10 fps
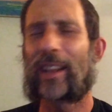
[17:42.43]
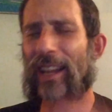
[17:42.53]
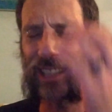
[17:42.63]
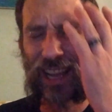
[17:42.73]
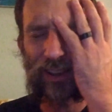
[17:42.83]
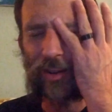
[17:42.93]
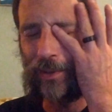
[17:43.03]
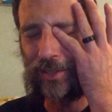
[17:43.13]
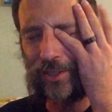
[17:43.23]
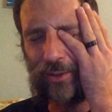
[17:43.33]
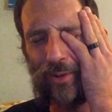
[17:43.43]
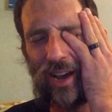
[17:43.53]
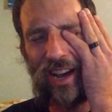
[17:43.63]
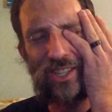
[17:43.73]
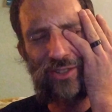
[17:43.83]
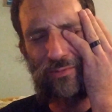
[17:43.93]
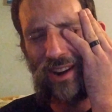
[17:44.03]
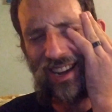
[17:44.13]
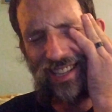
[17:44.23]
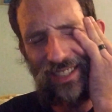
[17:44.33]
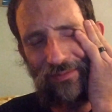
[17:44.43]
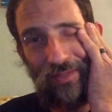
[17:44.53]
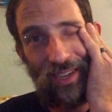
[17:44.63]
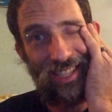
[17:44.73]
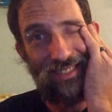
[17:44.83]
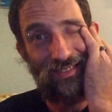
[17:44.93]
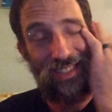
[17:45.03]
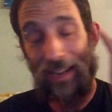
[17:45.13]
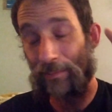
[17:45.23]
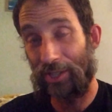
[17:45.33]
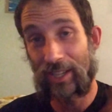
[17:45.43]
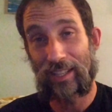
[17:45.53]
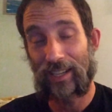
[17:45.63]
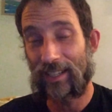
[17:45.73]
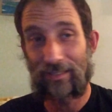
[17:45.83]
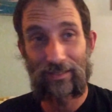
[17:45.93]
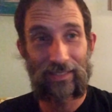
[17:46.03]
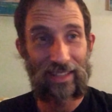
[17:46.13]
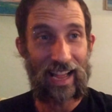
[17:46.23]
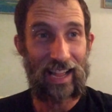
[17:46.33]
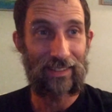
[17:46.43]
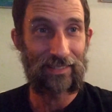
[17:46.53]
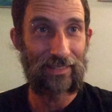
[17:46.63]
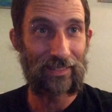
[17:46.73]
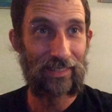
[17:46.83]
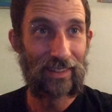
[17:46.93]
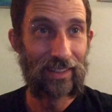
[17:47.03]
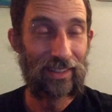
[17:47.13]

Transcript: I like that almost garage rocky fucking type shit like that, and